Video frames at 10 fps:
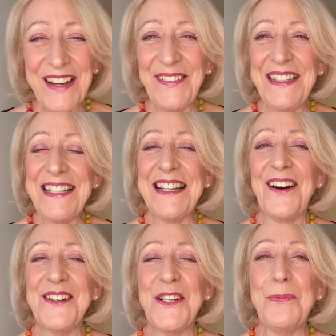We need to,
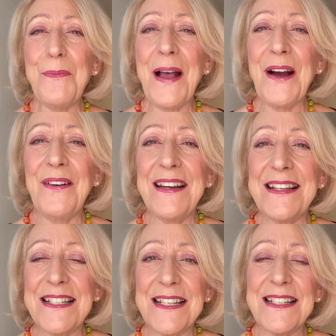our superpower
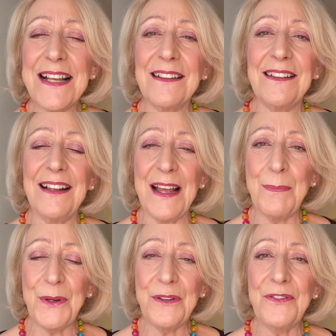is subtle and
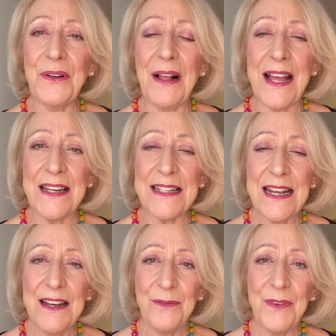beautiful and
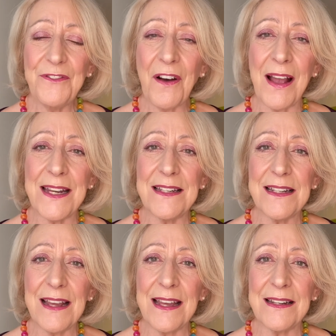
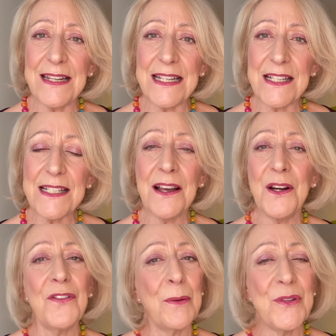refined. And it's a sign
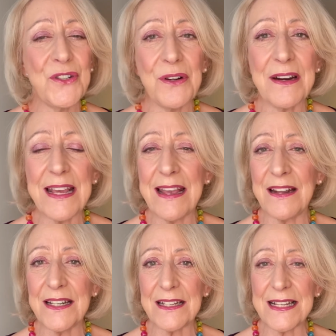of our maturity
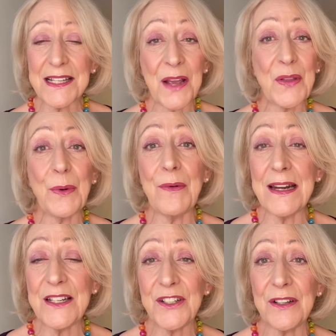and a, a sign that we're
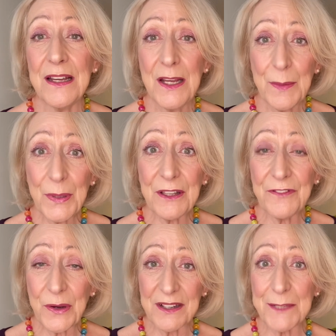ready to put the
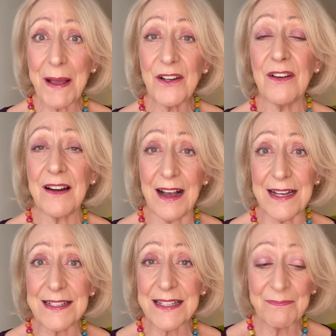focus back on
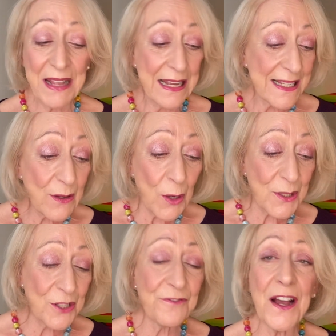us. So I hope
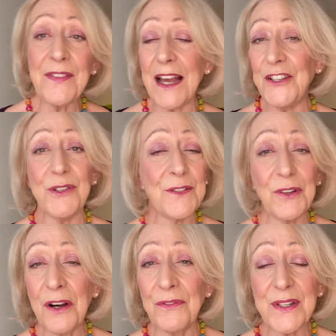that you found that a useful
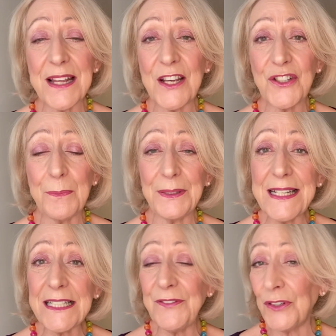conversation.
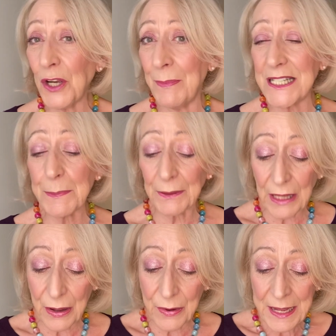Please leave your comments
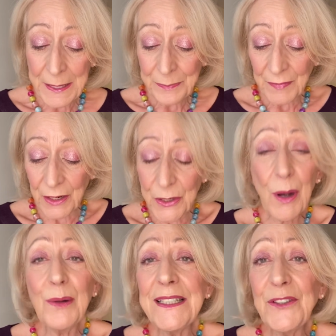below. Are you
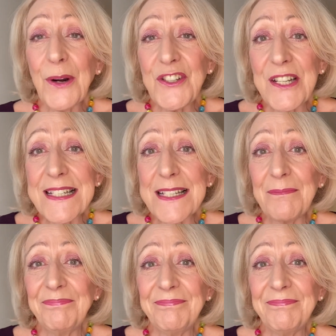holding grudges?